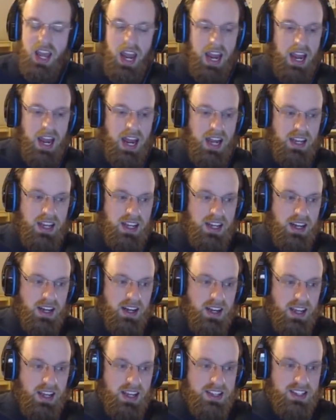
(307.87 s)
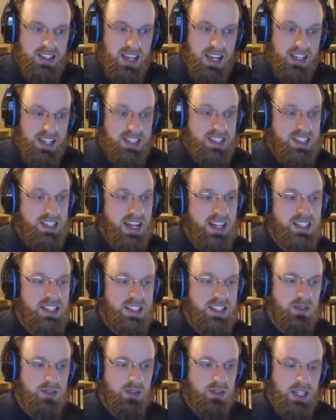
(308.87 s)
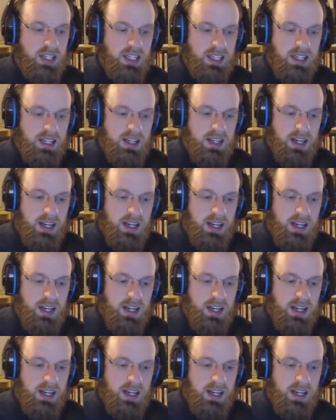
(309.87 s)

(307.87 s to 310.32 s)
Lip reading: and is extensively